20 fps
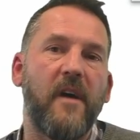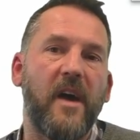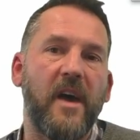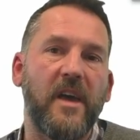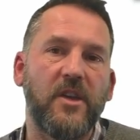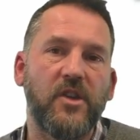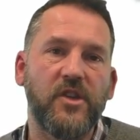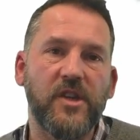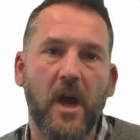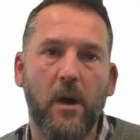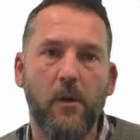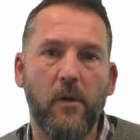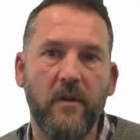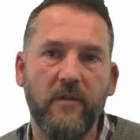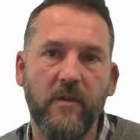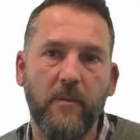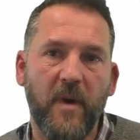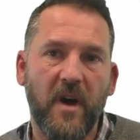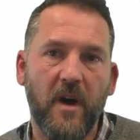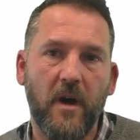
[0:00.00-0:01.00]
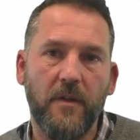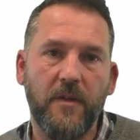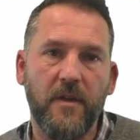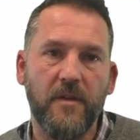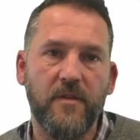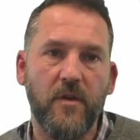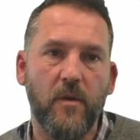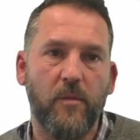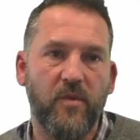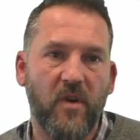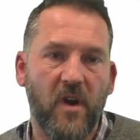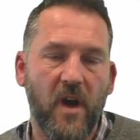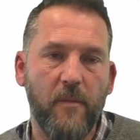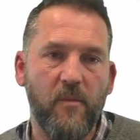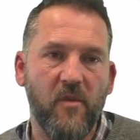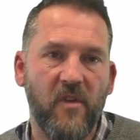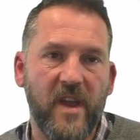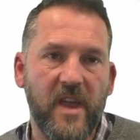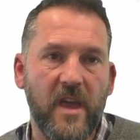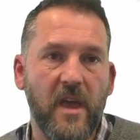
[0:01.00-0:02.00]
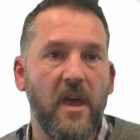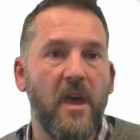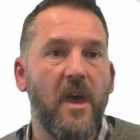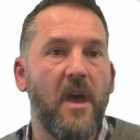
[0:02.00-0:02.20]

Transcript: a shower over bath as your primary.